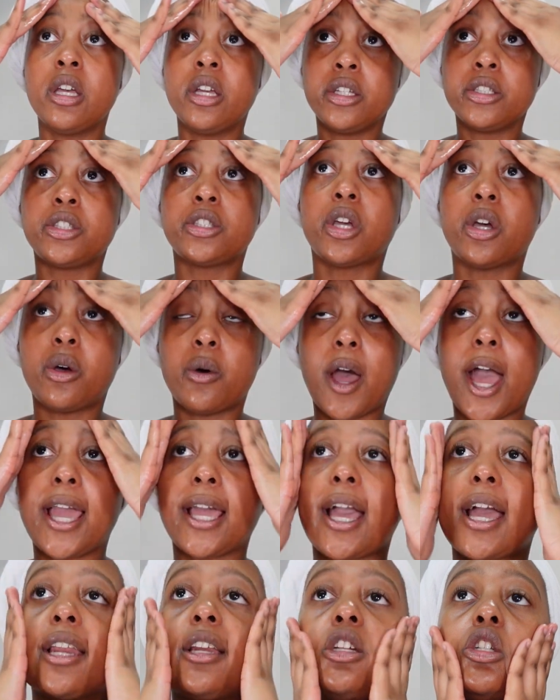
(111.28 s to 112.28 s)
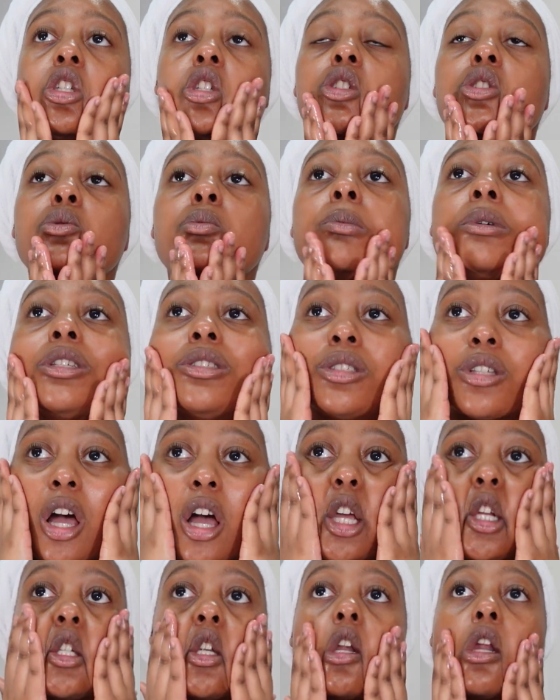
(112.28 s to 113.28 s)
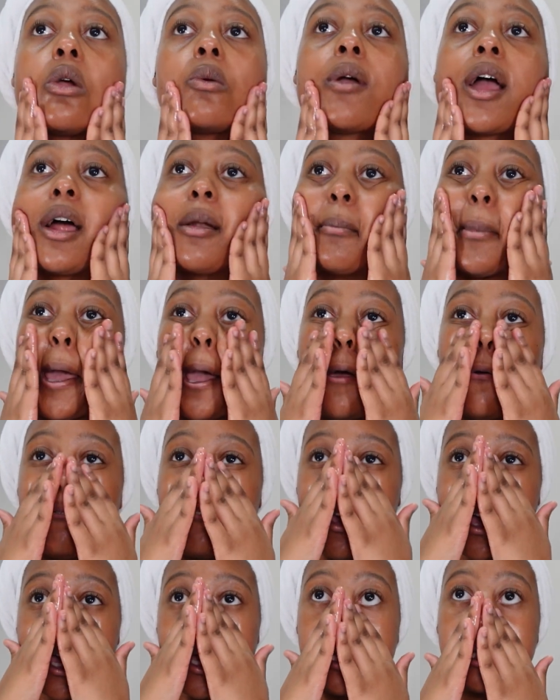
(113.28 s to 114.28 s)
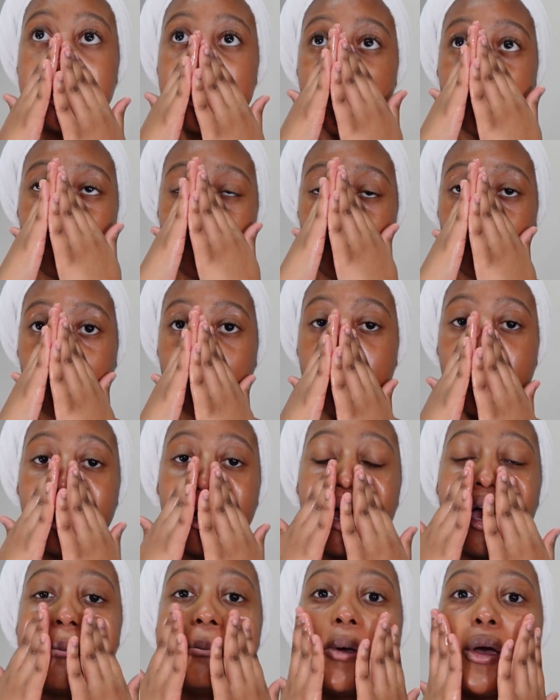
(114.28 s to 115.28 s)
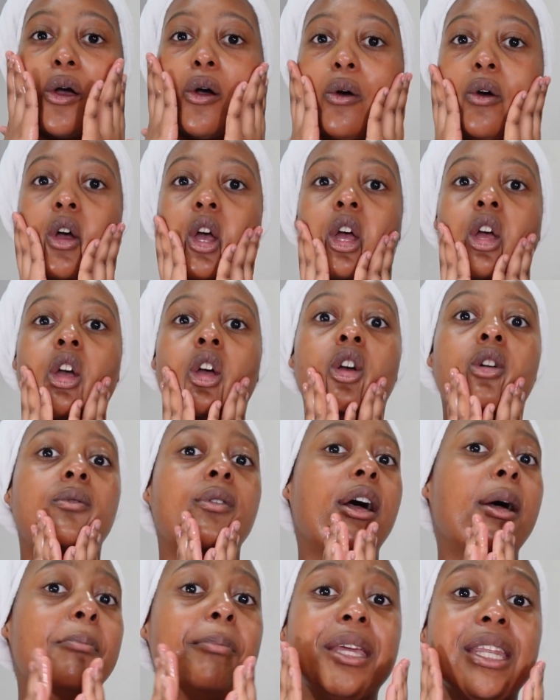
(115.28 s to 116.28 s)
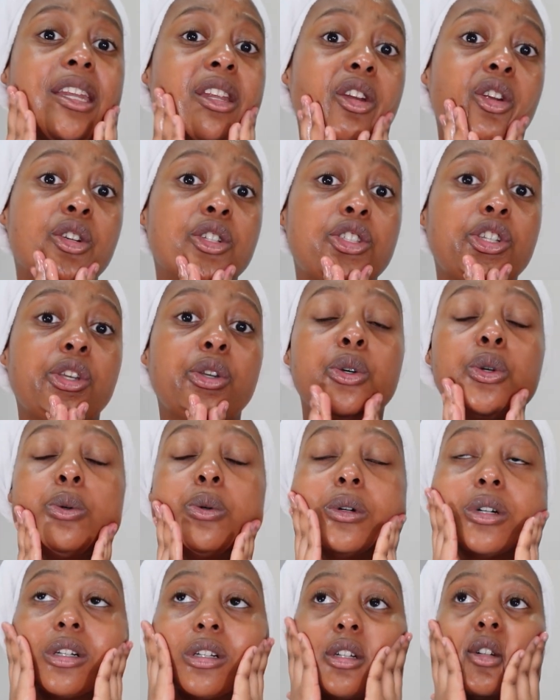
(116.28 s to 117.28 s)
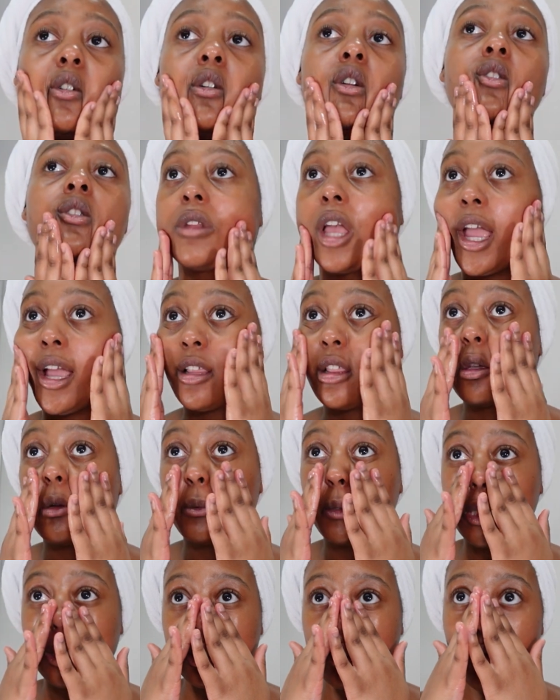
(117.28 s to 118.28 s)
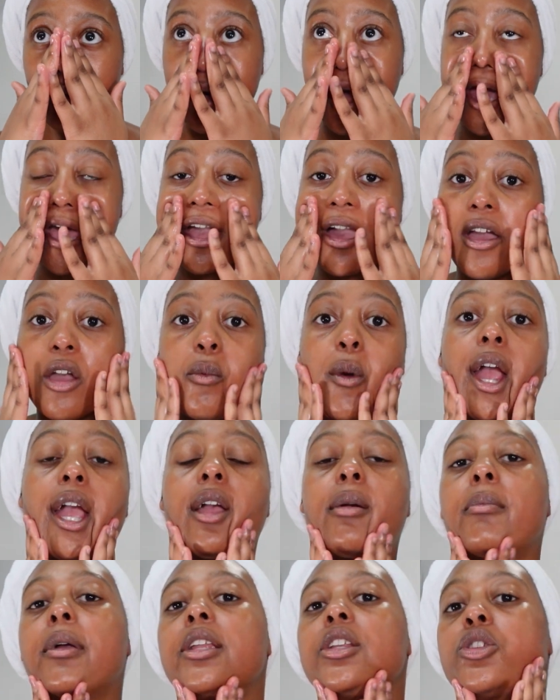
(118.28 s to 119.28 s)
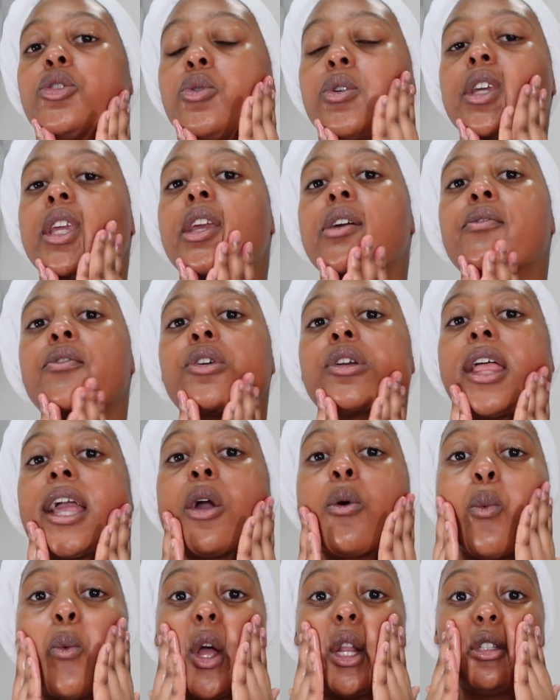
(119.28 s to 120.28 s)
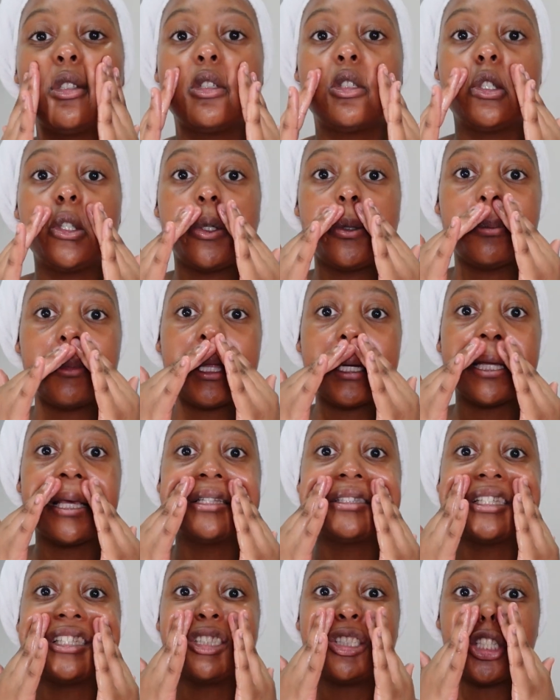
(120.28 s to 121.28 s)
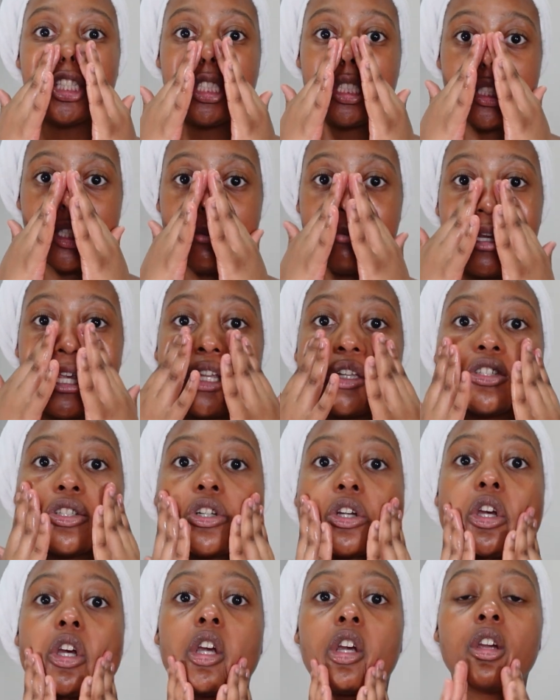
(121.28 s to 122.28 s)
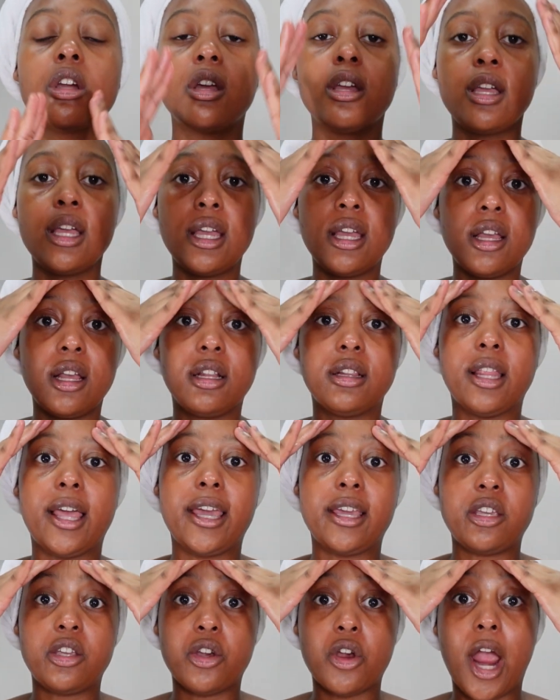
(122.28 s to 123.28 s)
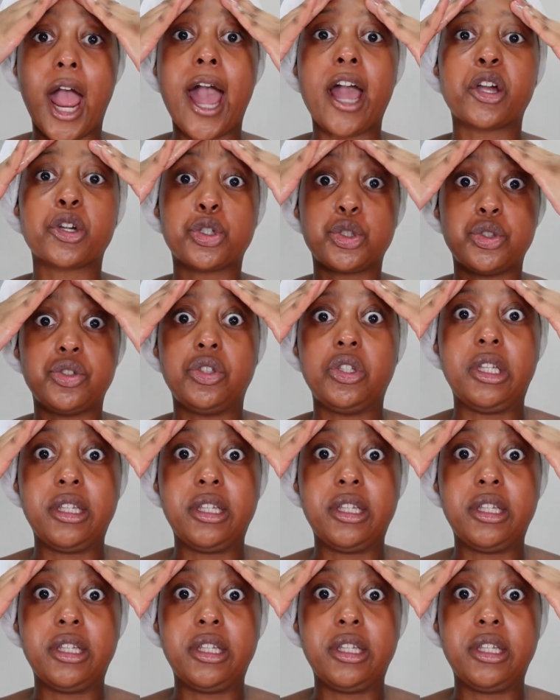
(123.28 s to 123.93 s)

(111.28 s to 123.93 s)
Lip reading: So I kind of just massage it around my face for about a minute or two. And the reason why I recommend doing it for like 1 to 2 minutes is just to make sure like you're actually